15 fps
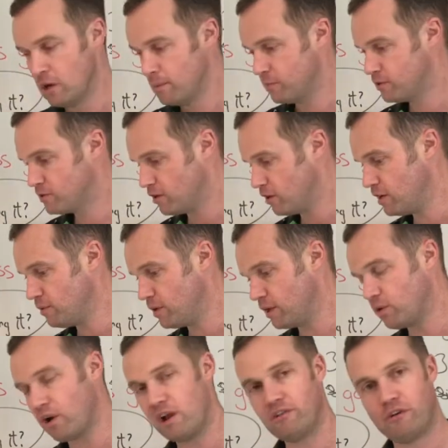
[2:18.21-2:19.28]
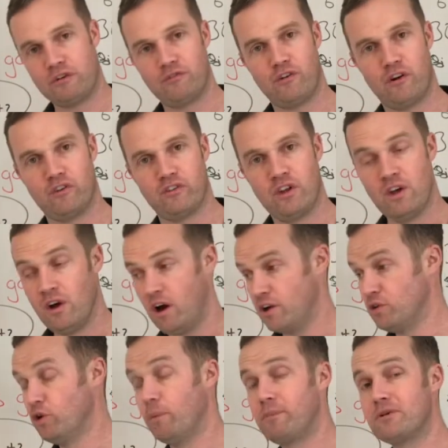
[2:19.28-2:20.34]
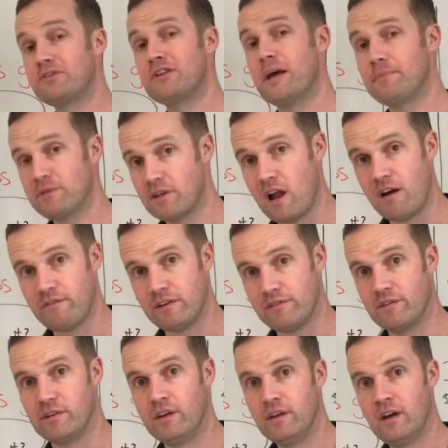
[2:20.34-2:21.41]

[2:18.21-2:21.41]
But certainly when I qualified first, I had no perception of even.